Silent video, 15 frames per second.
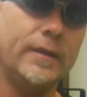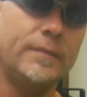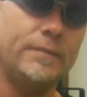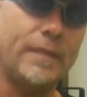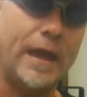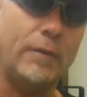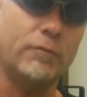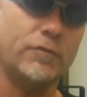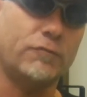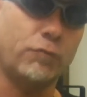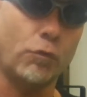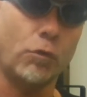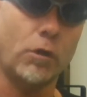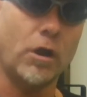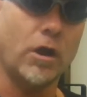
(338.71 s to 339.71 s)
that was
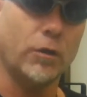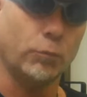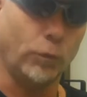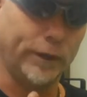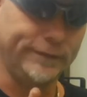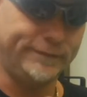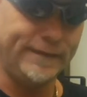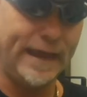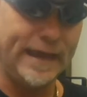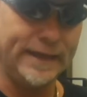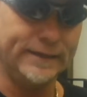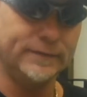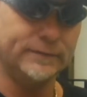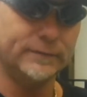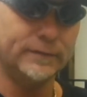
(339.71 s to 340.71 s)
4 on
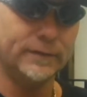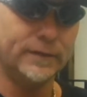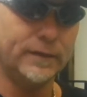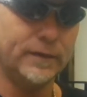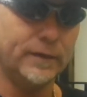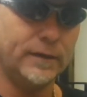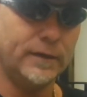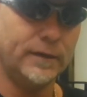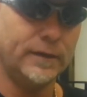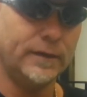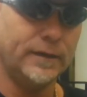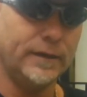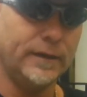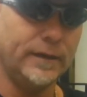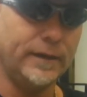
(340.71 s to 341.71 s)
110
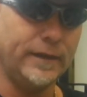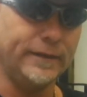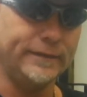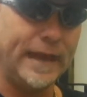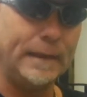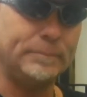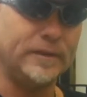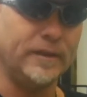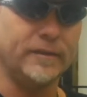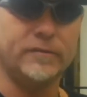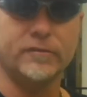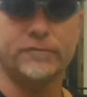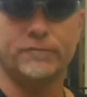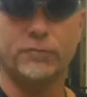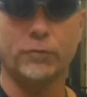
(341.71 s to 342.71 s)
and adapted it
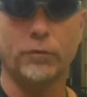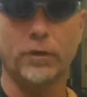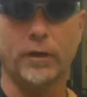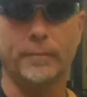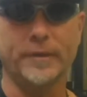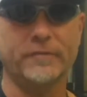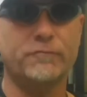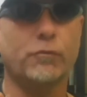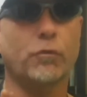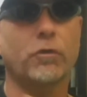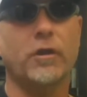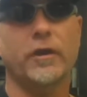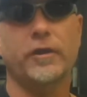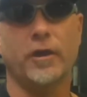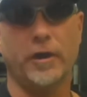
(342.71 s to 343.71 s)
to 4 on
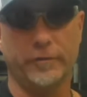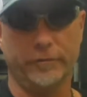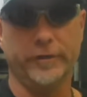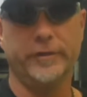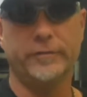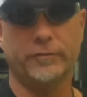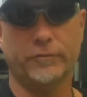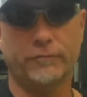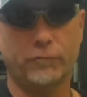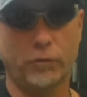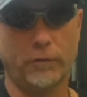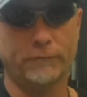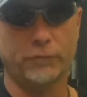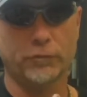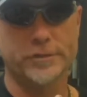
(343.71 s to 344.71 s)
100, or 4
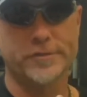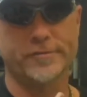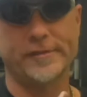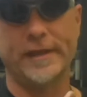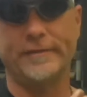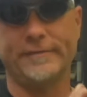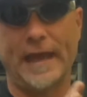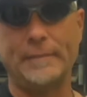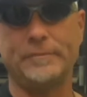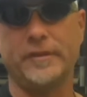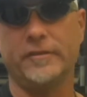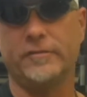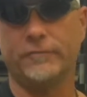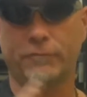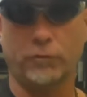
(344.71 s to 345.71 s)
on 4 inches, that adapted
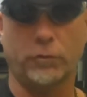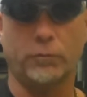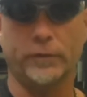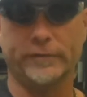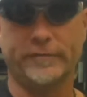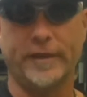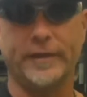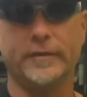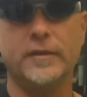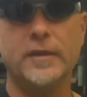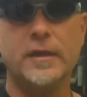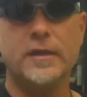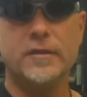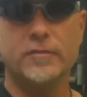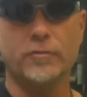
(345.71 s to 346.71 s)
it to 4 on 110.
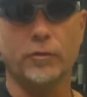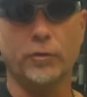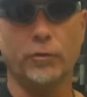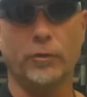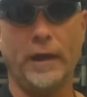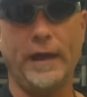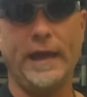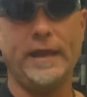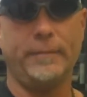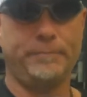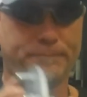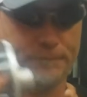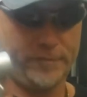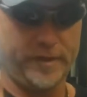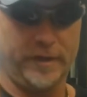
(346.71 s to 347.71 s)
So I had it
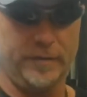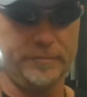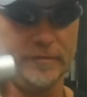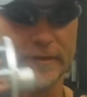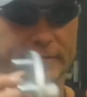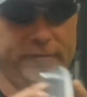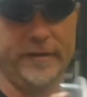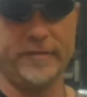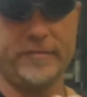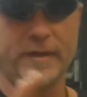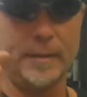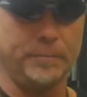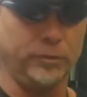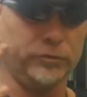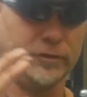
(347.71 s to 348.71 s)
set up like this.
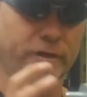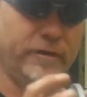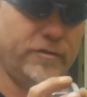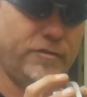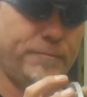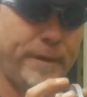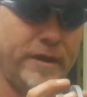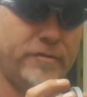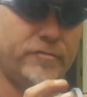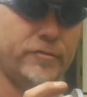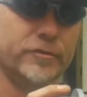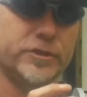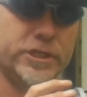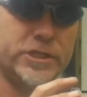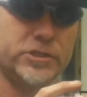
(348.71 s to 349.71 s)
I bolted on a
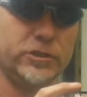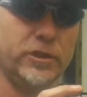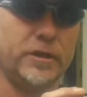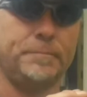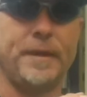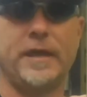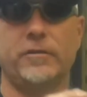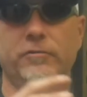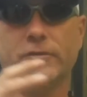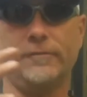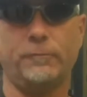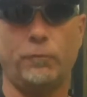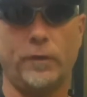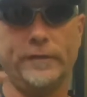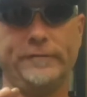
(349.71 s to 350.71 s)
spacer, it changed the lug pattern to
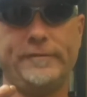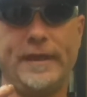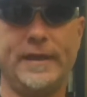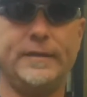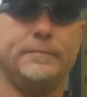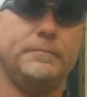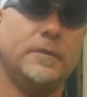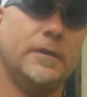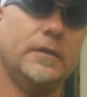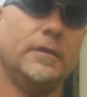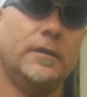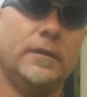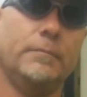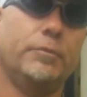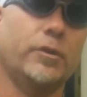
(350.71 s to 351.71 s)
110,
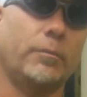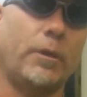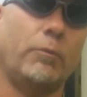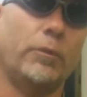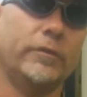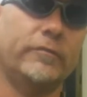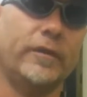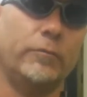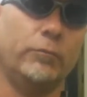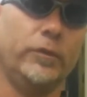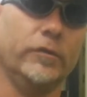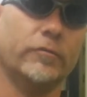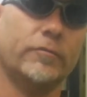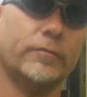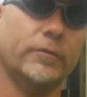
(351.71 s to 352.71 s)
and put on my 110
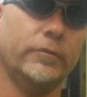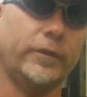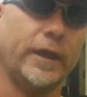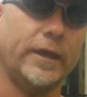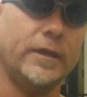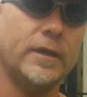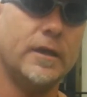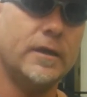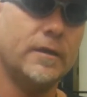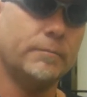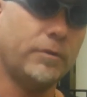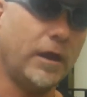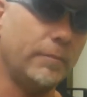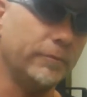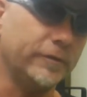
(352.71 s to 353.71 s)
wheels. Okay.
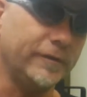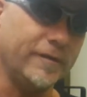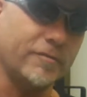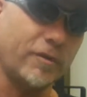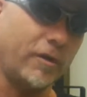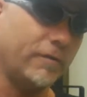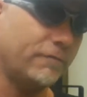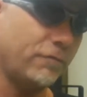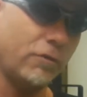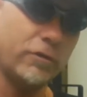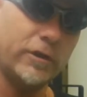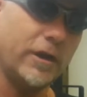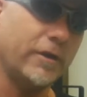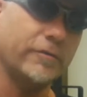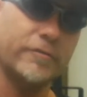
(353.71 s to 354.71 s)
Problem with these are 4 on
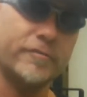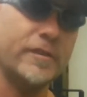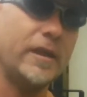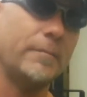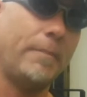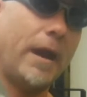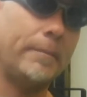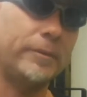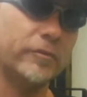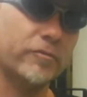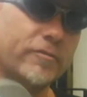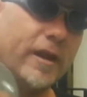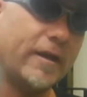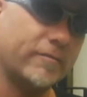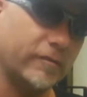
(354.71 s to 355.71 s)
100 is not a popular
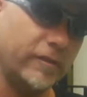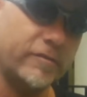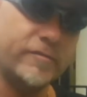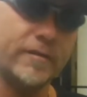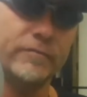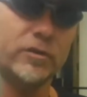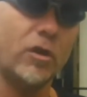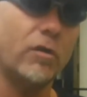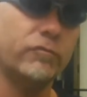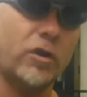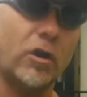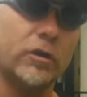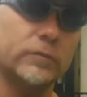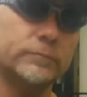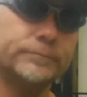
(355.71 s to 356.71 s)
size unless you have a golf
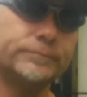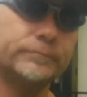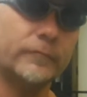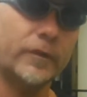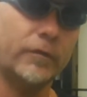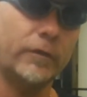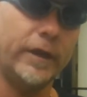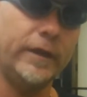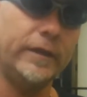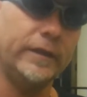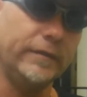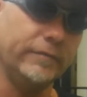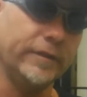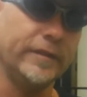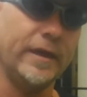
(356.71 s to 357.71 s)
cart. All right, and
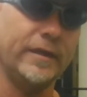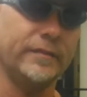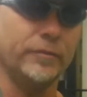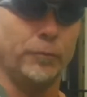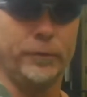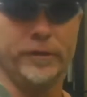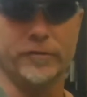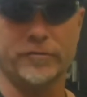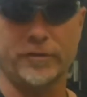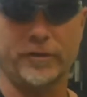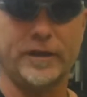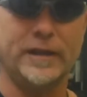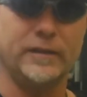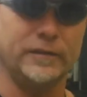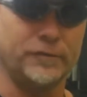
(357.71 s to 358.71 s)
even then the wheels are
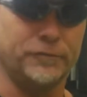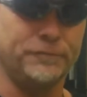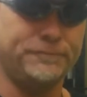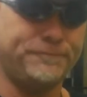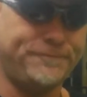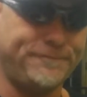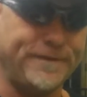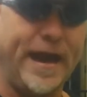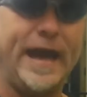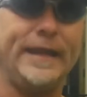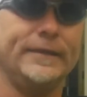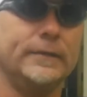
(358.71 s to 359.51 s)
kind of little fat.